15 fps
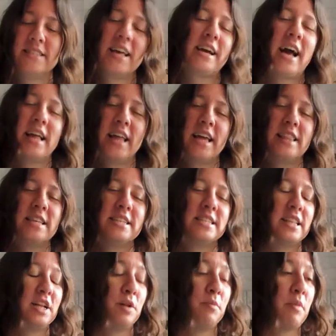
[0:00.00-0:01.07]
Like I like this a
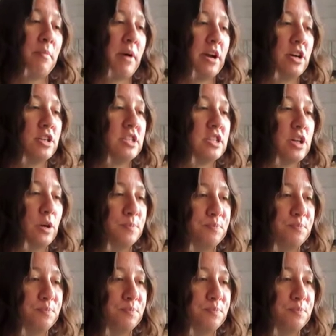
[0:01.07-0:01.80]
little bit better. So